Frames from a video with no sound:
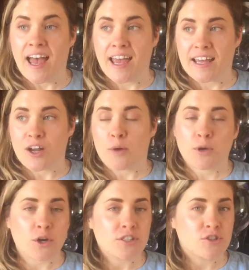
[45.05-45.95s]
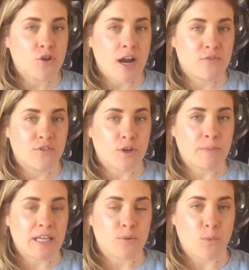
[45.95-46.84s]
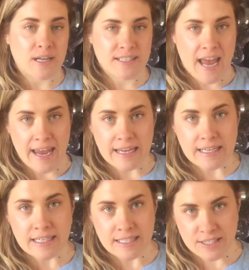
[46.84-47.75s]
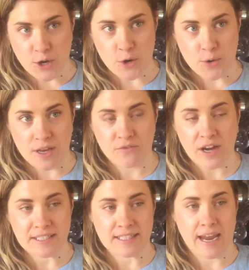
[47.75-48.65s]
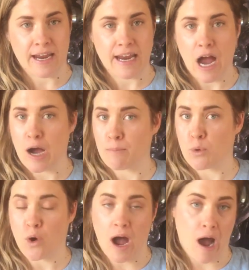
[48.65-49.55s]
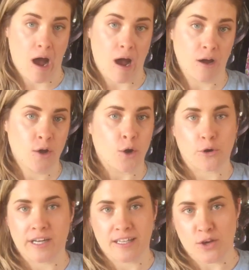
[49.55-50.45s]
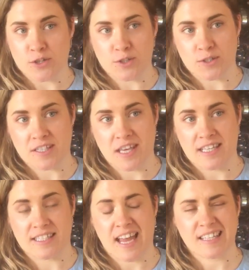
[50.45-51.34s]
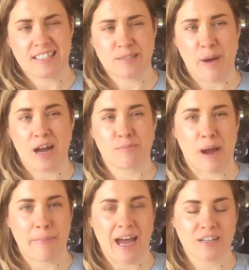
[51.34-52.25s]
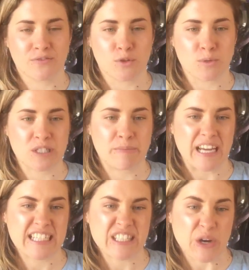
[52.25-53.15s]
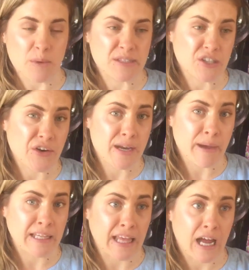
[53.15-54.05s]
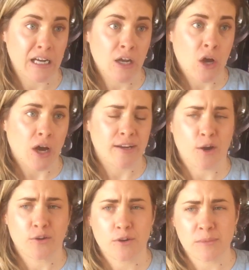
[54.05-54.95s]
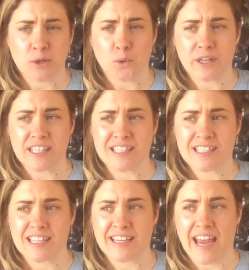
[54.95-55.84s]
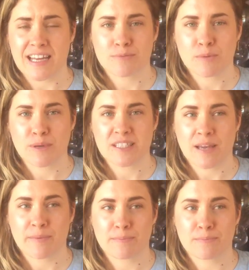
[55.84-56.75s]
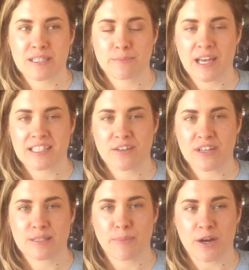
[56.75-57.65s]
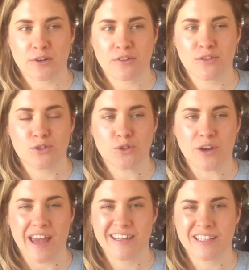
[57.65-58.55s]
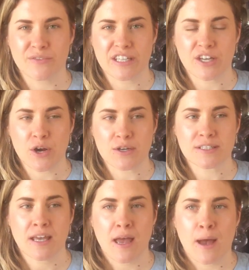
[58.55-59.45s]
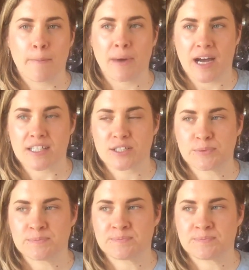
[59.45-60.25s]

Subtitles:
and I'm going to try and film it in one take. So if I say or or any of those sorts of things, that's just part of my pattern of normal speech, so I'm sorry about that. I know from an audience engagement perspective it's better if you do edit your videos, but